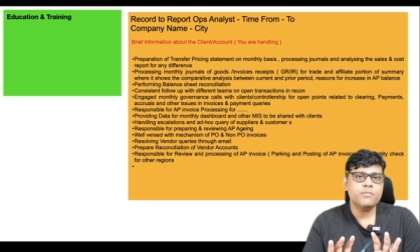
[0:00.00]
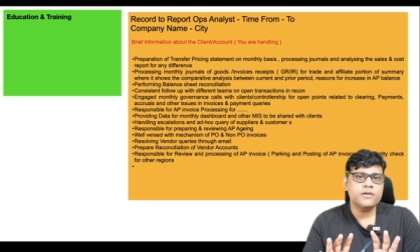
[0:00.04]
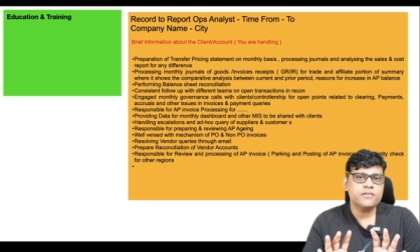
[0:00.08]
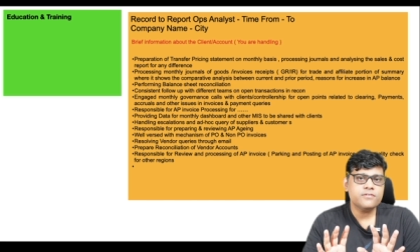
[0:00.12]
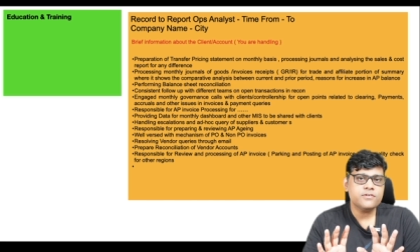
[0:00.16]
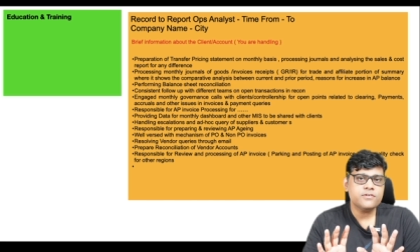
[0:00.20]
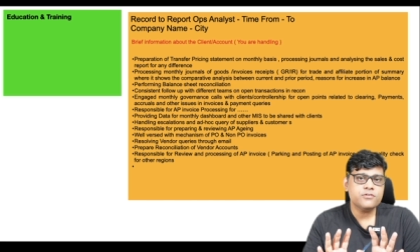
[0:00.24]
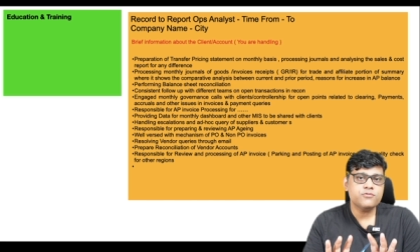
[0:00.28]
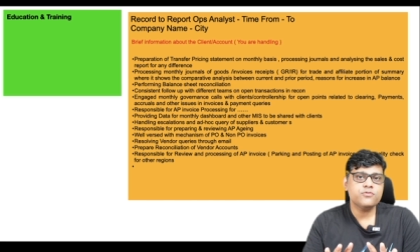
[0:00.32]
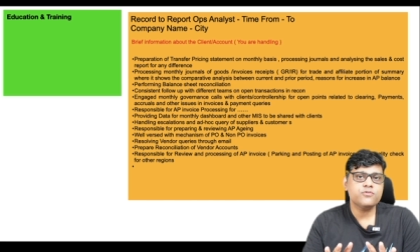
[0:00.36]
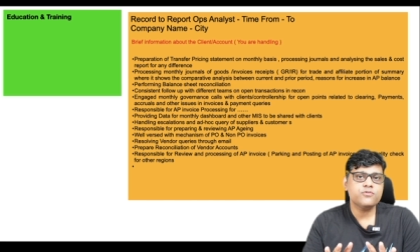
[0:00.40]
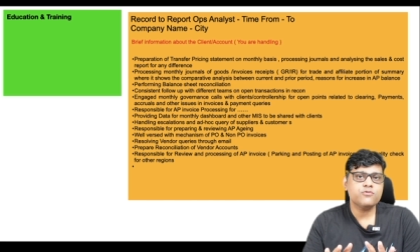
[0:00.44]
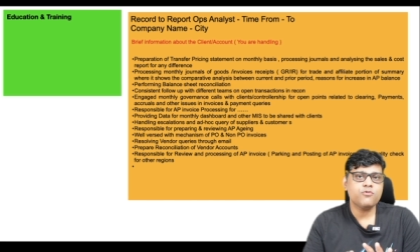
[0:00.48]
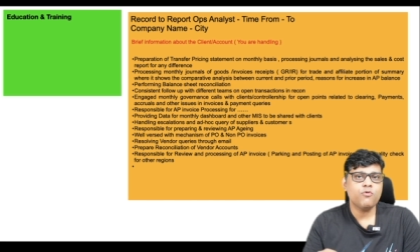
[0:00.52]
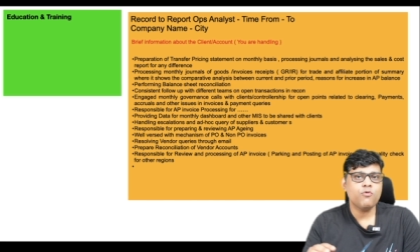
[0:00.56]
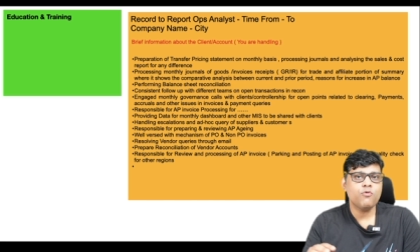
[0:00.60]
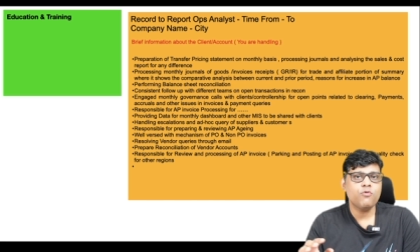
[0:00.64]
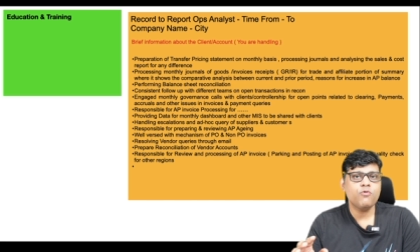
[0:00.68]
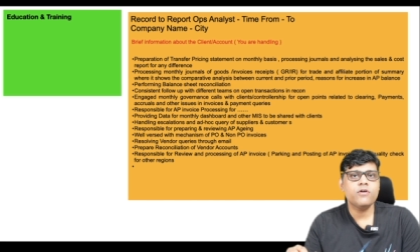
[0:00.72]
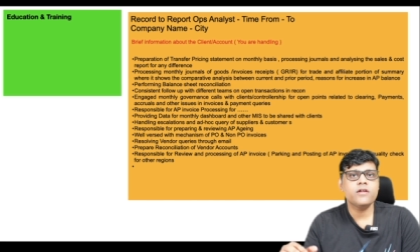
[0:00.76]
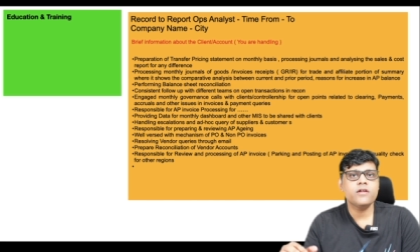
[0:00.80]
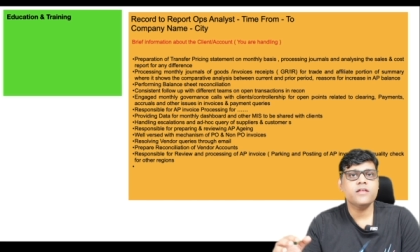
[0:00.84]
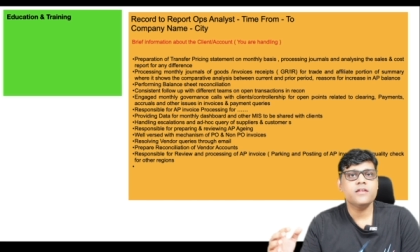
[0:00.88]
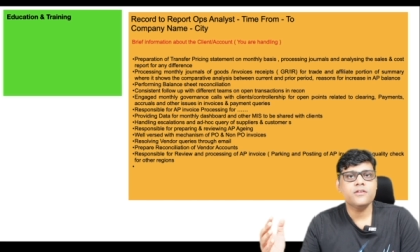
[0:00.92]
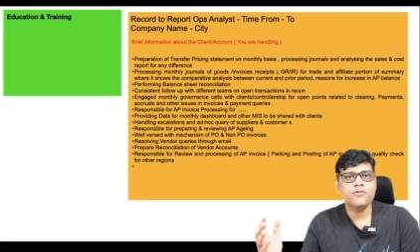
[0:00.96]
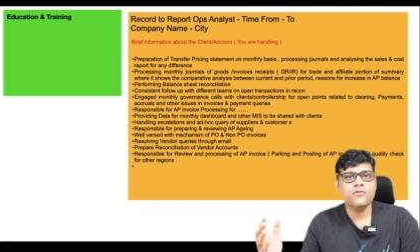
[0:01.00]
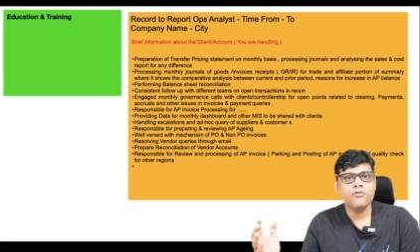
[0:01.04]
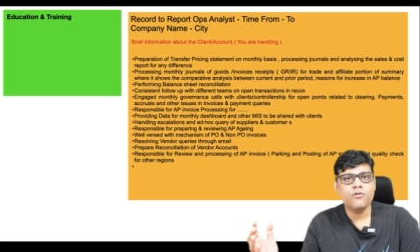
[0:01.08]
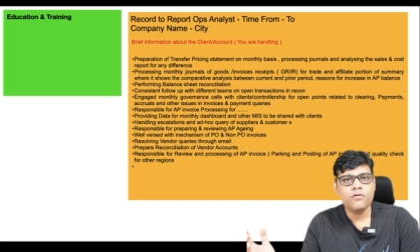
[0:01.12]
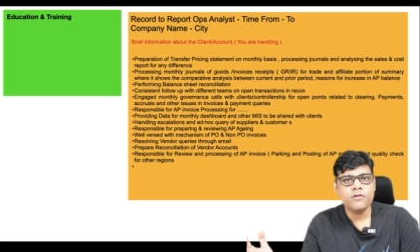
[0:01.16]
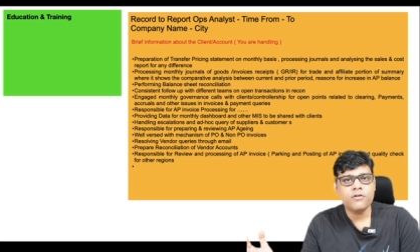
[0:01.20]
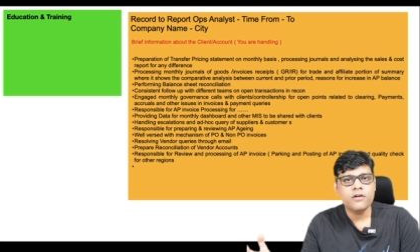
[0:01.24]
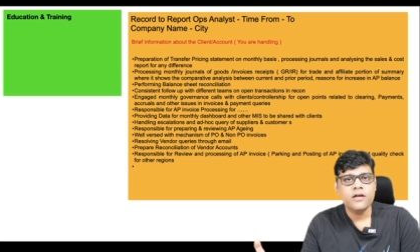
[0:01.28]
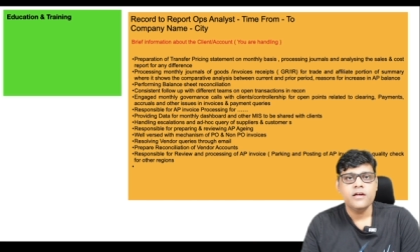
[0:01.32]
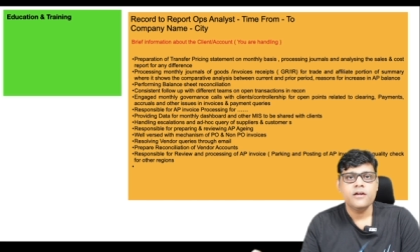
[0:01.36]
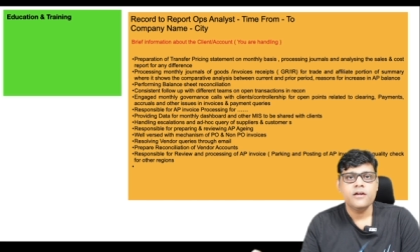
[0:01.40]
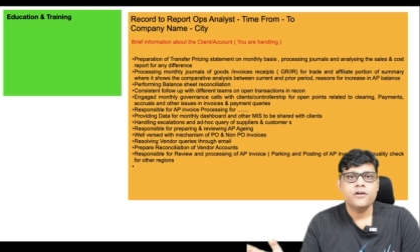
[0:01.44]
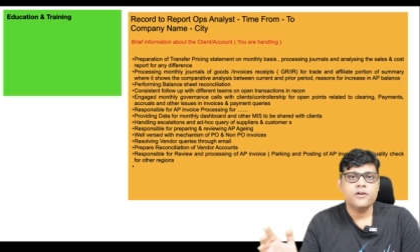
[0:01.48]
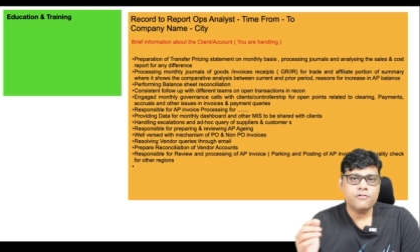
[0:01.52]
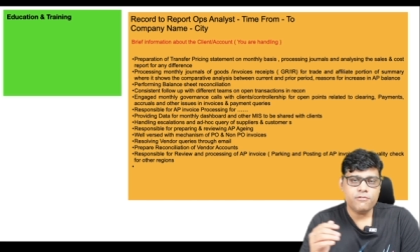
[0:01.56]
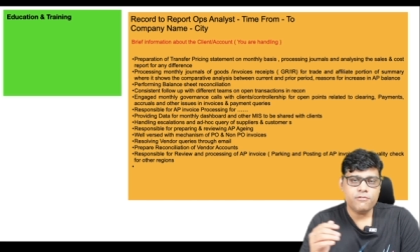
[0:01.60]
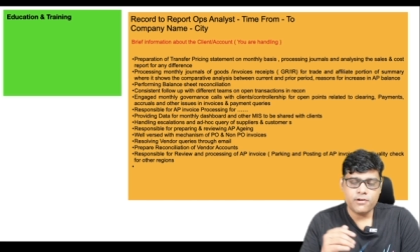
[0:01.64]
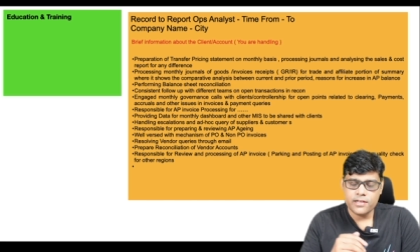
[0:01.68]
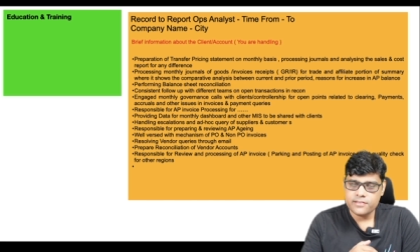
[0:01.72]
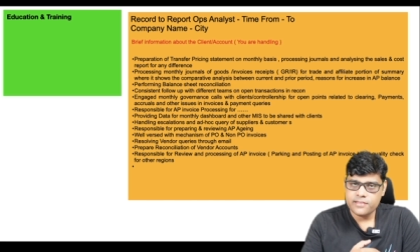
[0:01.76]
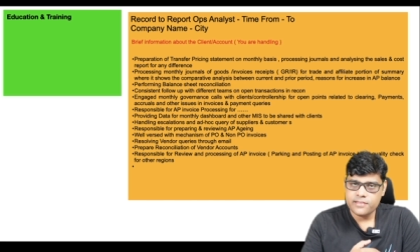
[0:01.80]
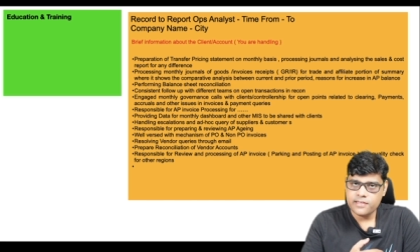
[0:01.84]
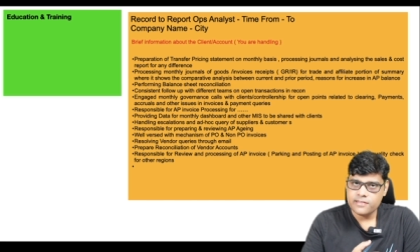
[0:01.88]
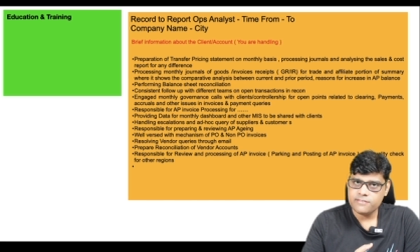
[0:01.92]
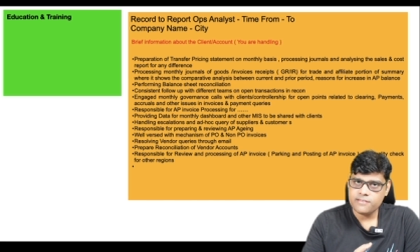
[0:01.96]
much you scored in your
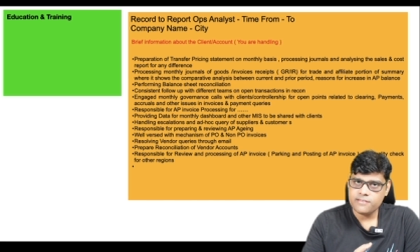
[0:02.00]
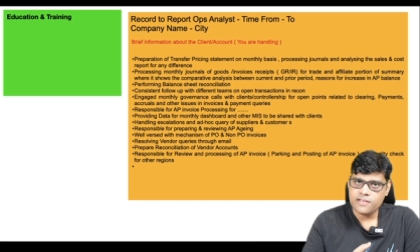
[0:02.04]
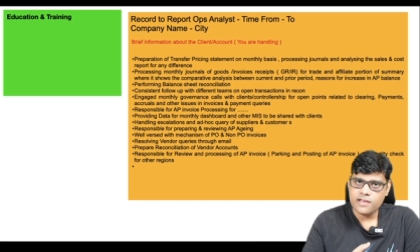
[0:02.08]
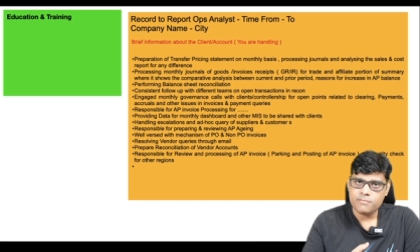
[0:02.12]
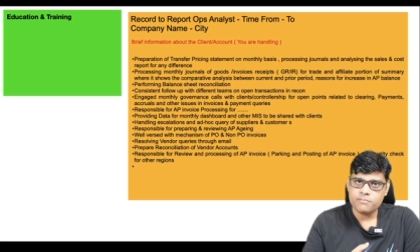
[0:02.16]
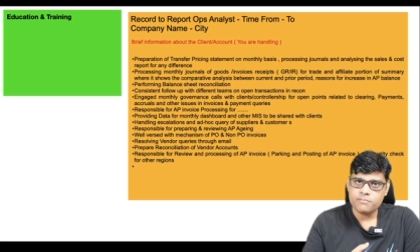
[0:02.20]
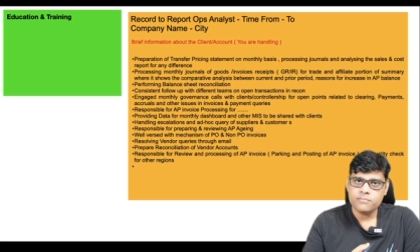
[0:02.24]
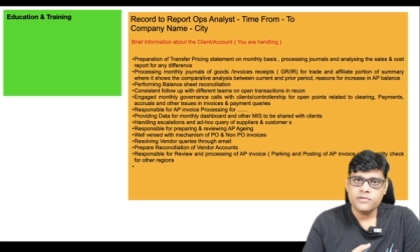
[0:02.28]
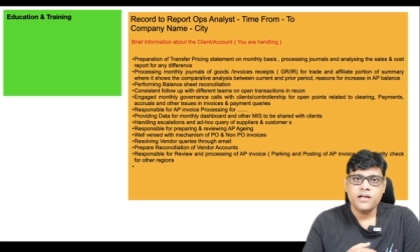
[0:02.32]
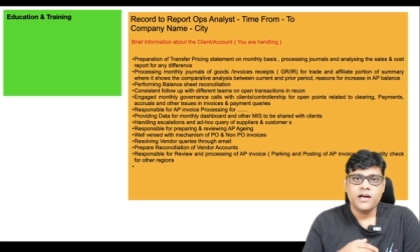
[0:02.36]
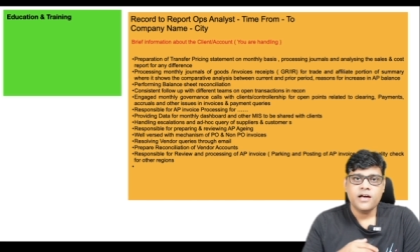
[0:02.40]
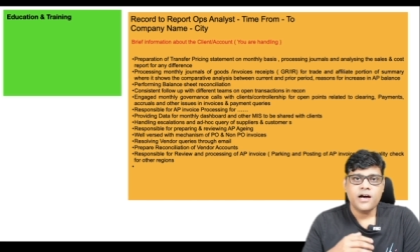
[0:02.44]
12th exam,